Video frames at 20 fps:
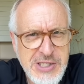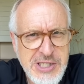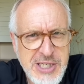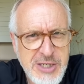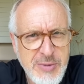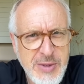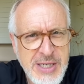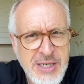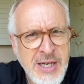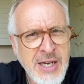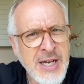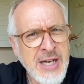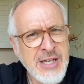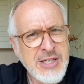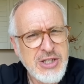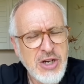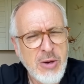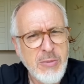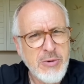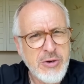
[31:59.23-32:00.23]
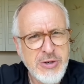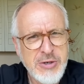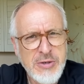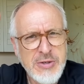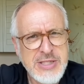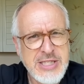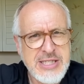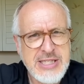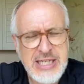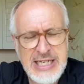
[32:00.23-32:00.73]
you know, when Tom
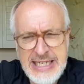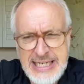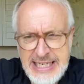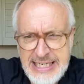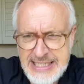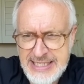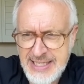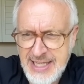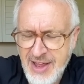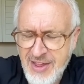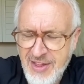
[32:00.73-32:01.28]
Cruise is clinging to the